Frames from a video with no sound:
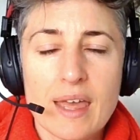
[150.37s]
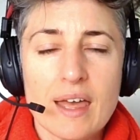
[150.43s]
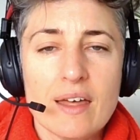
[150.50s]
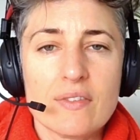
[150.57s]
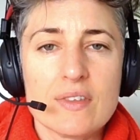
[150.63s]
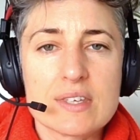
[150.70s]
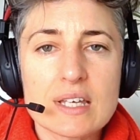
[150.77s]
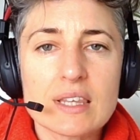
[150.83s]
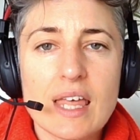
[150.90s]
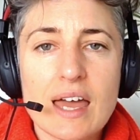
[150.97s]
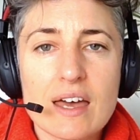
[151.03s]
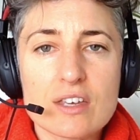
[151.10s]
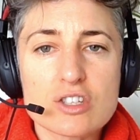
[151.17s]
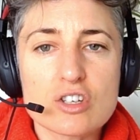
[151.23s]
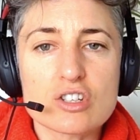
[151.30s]
This
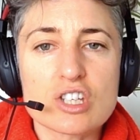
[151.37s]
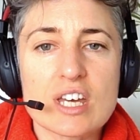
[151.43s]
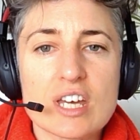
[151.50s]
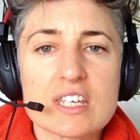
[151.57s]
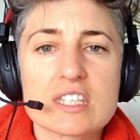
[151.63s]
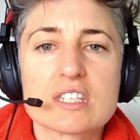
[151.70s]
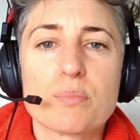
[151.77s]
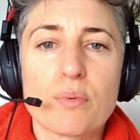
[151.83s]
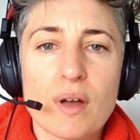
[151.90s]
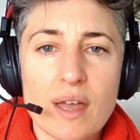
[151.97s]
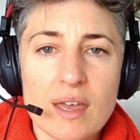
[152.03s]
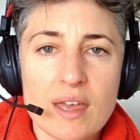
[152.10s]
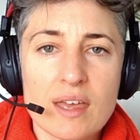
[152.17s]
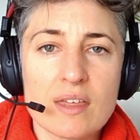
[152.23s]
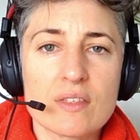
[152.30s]
allows your chest to
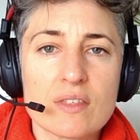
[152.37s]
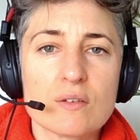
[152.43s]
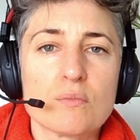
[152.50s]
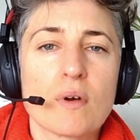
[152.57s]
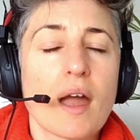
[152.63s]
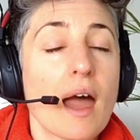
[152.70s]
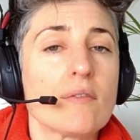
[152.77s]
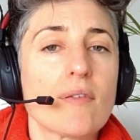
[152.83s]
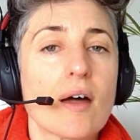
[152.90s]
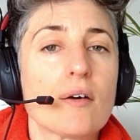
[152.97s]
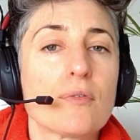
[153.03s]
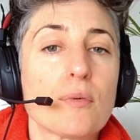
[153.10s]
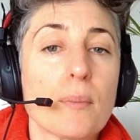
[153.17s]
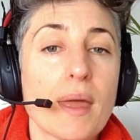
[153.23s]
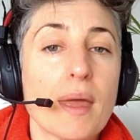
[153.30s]
breathe and recover
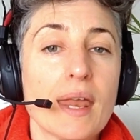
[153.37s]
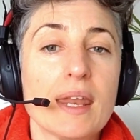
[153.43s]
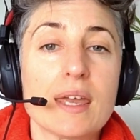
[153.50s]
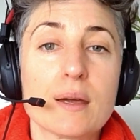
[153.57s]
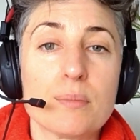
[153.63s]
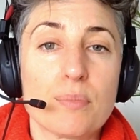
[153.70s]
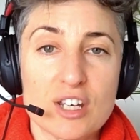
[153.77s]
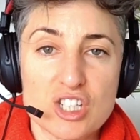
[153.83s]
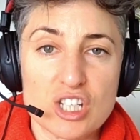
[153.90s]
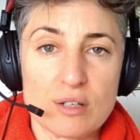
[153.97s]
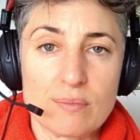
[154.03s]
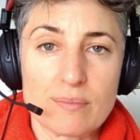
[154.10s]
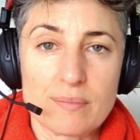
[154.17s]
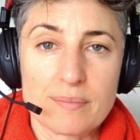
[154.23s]
from any compression.